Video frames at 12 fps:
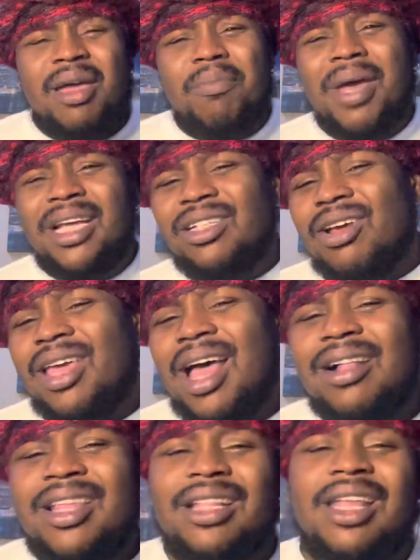Make sure
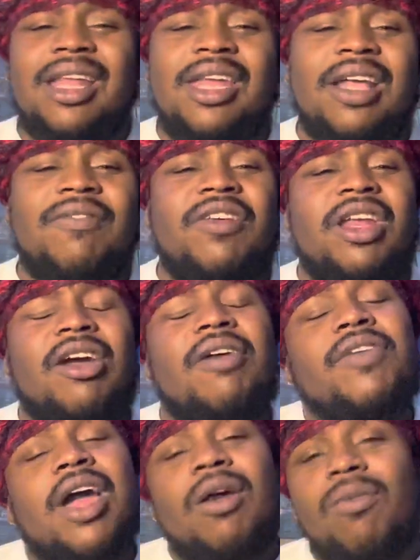y'all click that next video
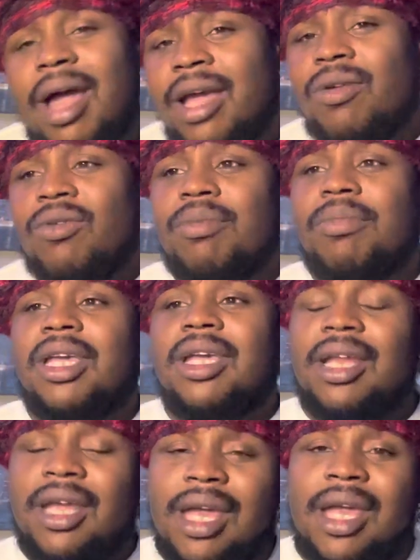if y'all rocking with me.
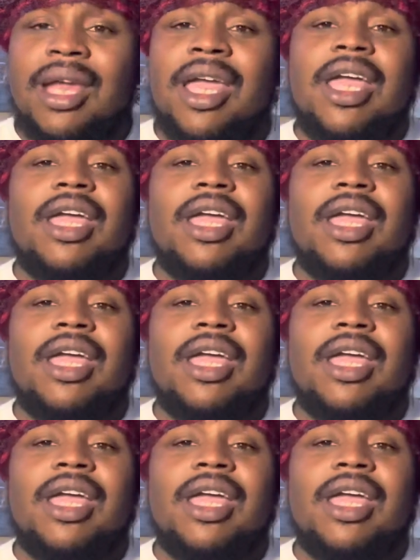You dig?